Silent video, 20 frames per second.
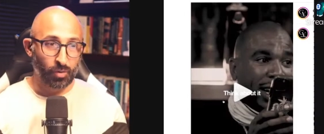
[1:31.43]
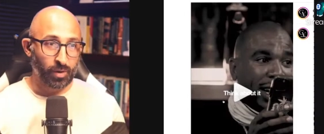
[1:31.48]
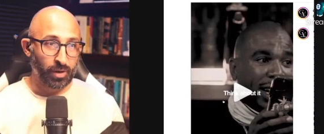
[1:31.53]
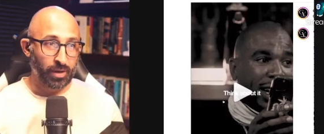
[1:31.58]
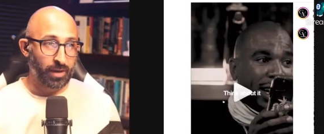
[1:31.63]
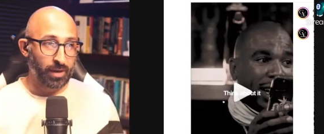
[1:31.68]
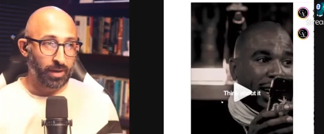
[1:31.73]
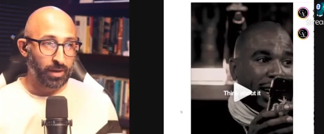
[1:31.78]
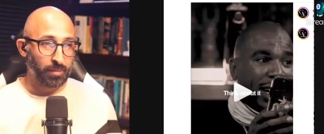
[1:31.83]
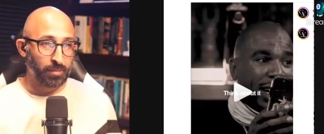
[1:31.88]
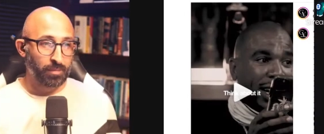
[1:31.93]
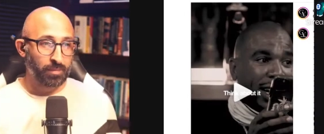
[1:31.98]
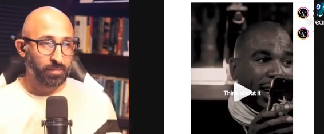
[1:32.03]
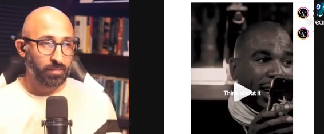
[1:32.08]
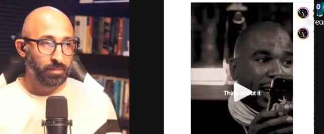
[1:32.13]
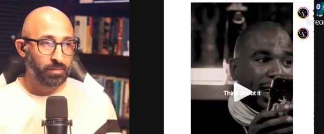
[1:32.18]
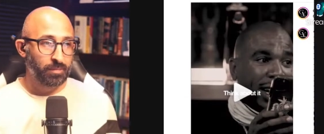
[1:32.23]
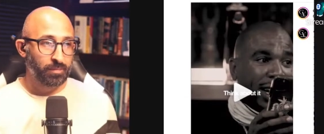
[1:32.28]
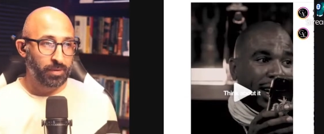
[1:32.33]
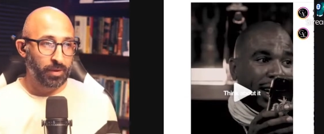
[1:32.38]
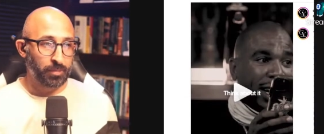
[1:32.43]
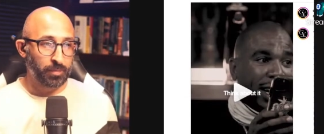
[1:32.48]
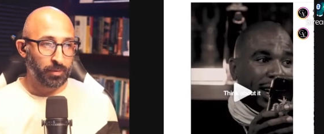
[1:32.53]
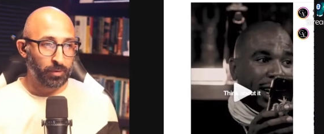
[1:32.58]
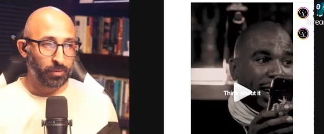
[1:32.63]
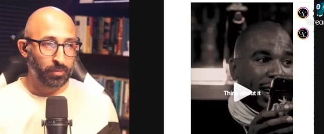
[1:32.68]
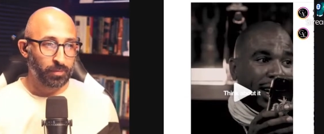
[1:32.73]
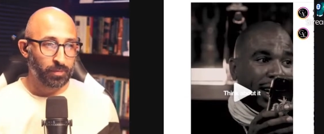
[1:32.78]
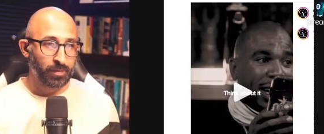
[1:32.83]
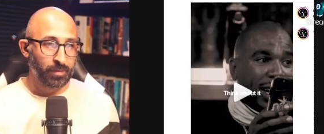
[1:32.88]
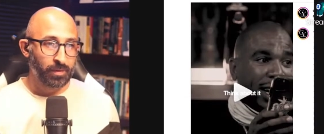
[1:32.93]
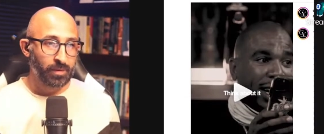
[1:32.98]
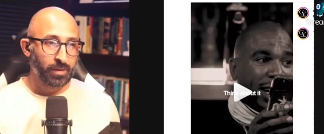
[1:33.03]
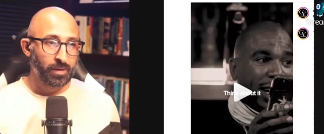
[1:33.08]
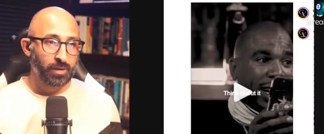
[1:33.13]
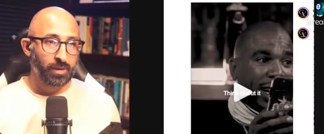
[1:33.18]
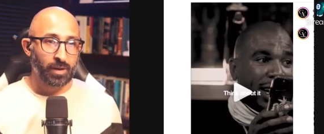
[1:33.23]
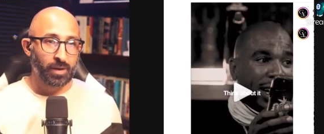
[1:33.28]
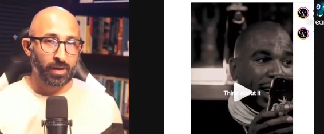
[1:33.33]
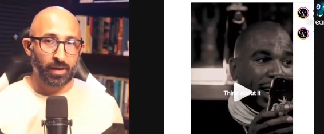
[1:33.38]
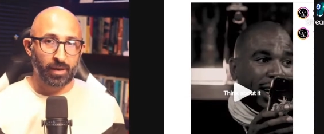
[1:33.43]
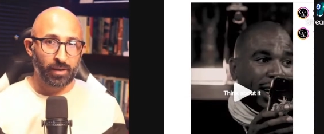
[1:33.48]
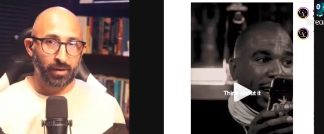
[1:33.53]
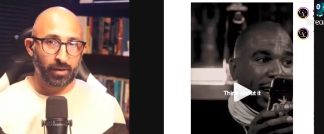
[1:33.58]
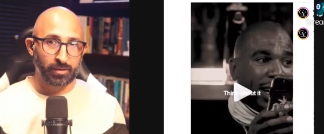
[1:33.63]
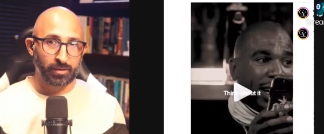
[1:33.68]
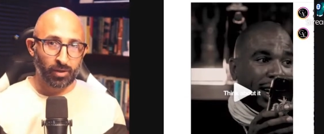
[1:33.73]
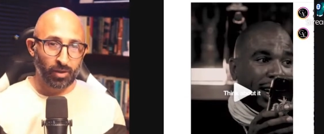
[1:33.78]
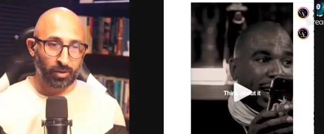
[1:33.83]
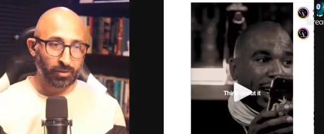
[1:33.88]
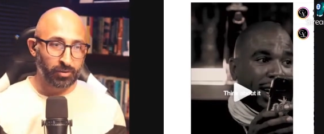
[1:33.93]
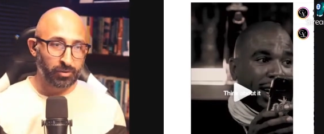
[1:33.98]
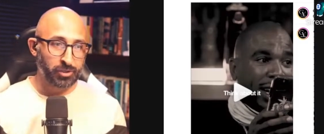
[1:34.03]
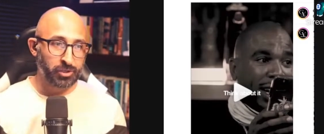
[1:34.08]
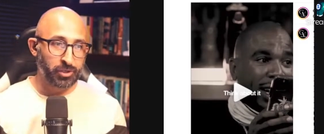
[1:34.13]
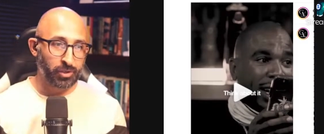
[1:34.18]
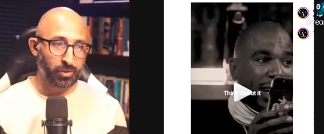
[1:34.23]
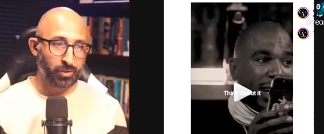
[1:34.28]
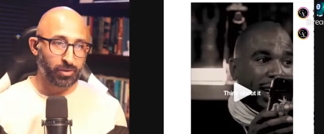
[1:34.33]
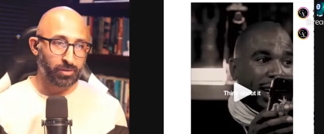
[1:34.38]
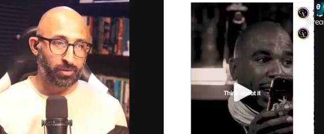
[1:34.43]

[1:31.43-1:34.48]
Speaker 1: um, Pitbull, I acknowledge your